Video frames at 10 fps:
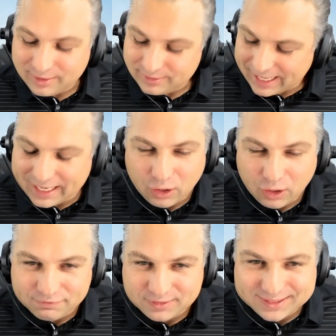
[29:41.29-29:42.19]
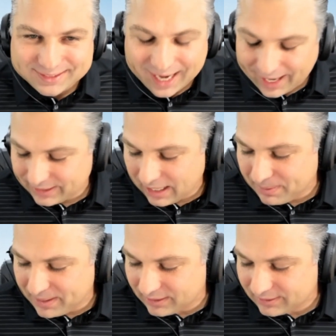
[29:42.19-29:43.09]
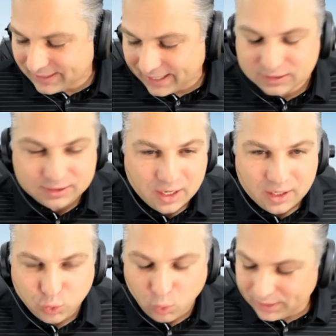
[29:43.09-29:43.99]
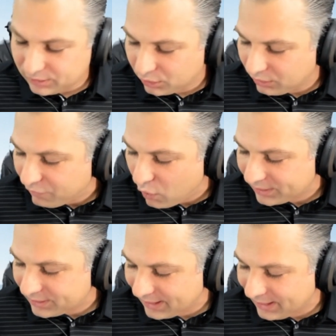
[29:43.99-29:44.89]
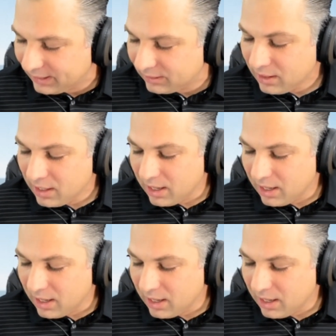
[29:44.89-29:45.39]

They get off the snide. They beat the Saints 22 to 14.